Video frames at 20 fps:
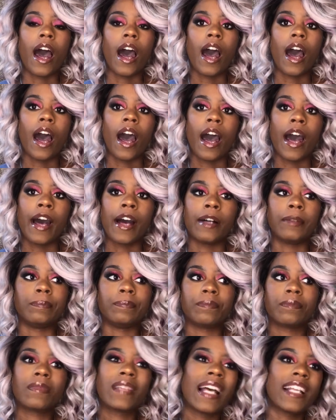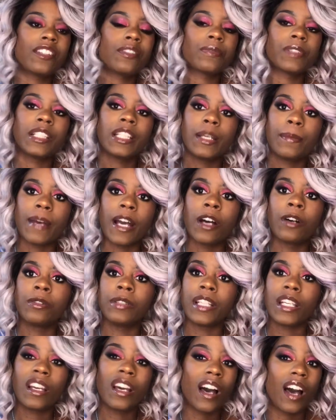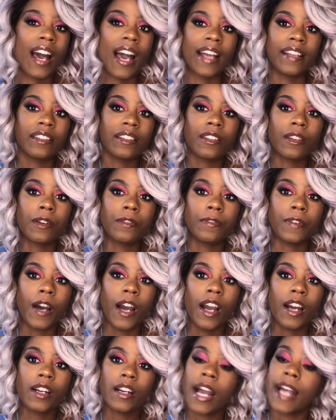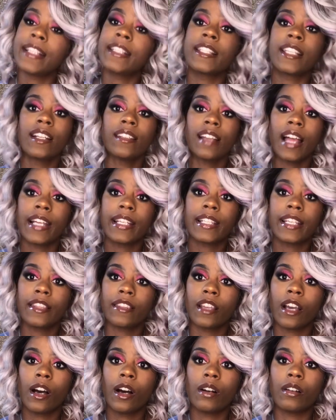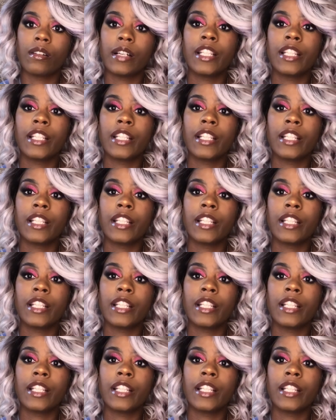That's really my only con so far. I still like it though.